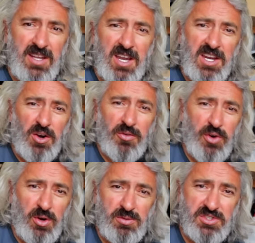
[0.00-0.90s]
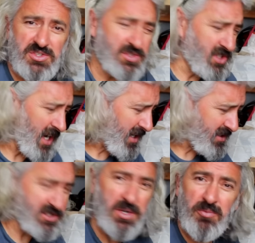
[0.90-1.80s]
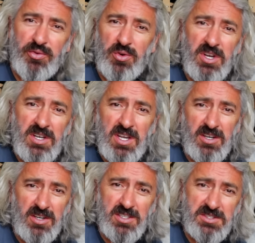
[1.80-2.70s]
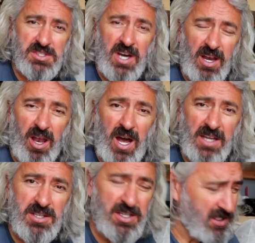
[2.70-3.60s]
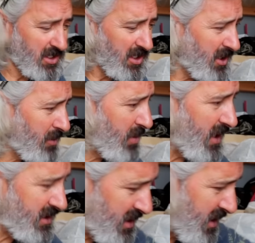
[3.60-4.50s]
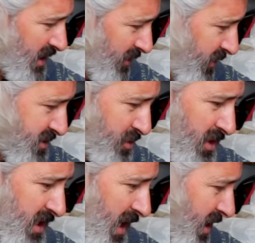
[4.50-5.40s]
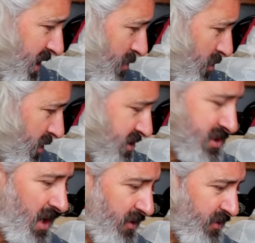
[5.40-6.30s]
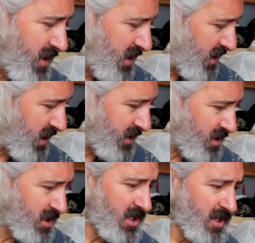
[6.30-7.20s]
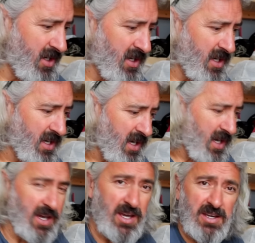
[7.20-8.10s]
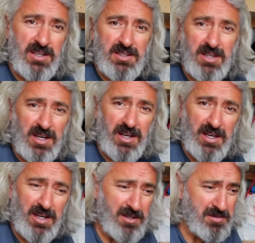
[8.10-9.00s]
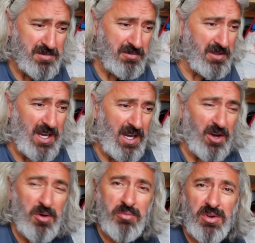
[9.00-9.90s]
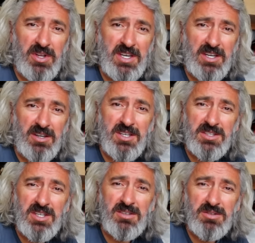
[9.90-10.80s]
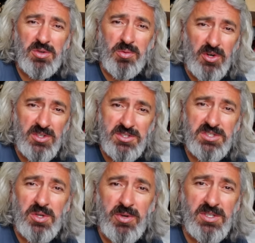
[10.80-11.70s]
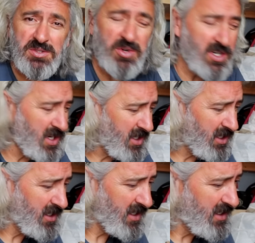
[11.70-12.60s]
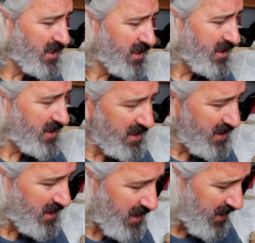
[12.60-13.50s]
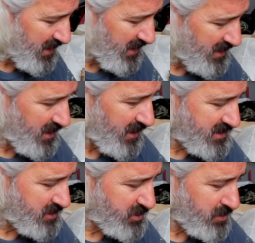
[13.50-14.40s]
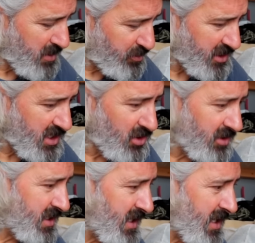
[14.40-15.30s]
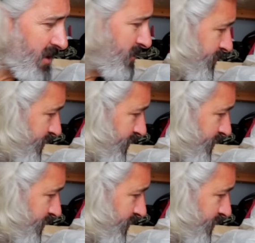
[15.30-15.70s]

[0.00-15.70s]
There you go folks. Got some food in here. It's not a lot, but eventually I'll get more stuff in here. And uh, yeah, hopefully it'll continue to work just the way it's working. And uh, it seems to be pretty cold in there.